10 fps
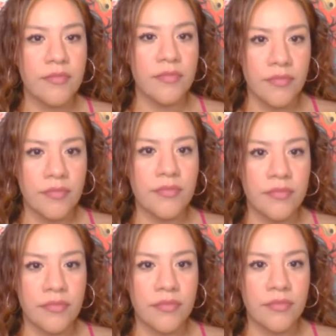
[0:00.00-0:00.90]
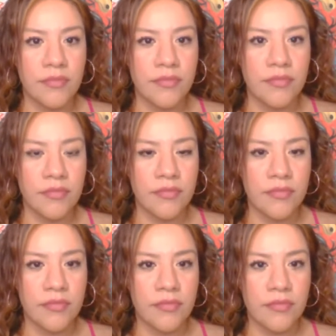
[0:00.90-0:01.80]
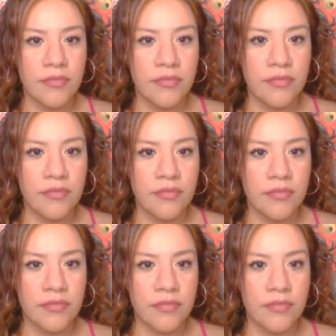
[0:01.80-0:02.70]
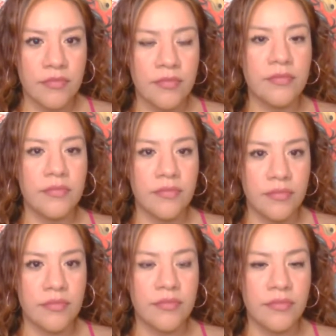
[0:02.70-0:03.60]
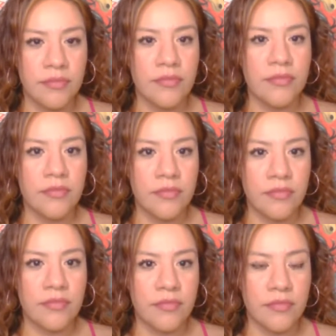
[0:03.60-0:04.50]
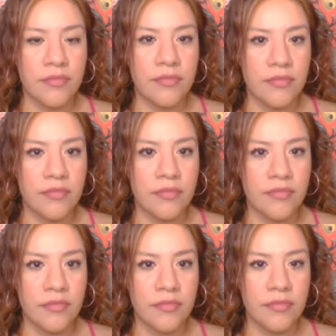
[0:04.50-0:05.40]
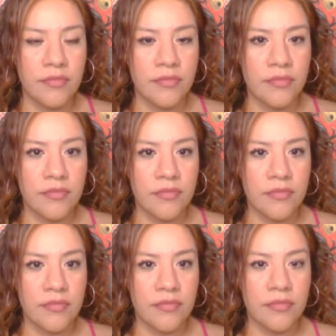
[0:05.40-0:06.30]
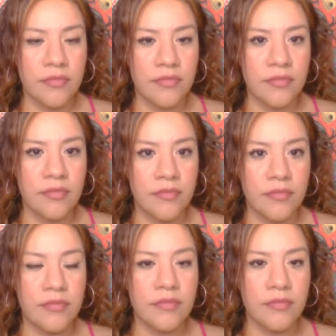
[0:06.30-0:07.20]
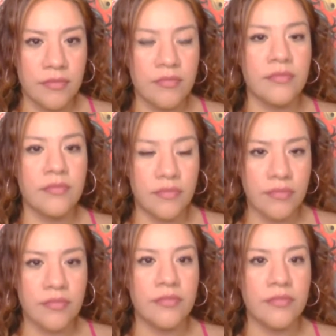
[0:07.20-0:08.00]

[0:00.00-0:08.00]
(not speaking)